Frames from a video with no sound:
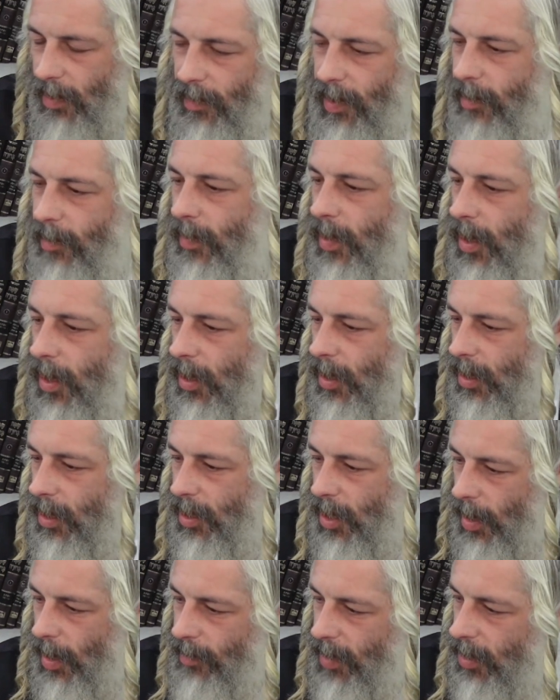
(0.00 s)
of him
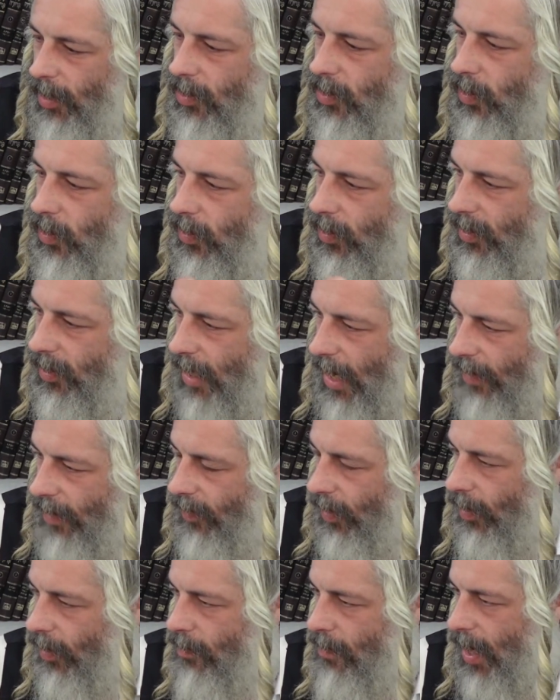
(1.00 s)
coming towards
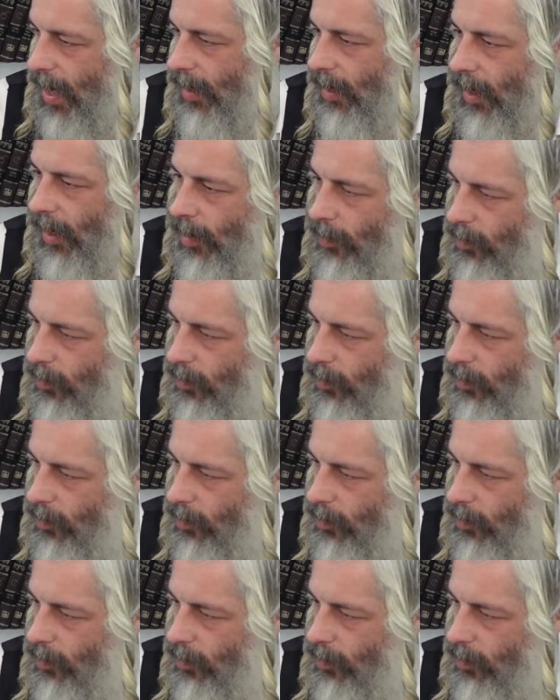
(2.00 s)
having a mate and